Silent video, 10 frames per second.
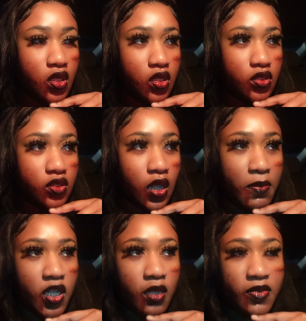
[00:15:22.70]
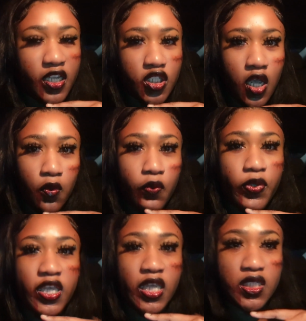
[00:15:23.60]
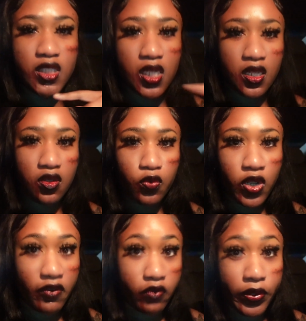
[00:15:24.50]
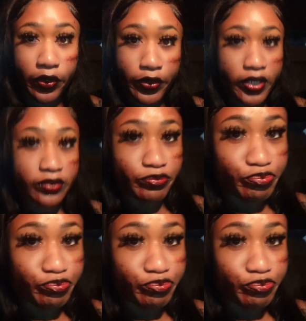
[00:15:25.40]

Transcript: So I'm gonna update y'all when we get to wherever we're going.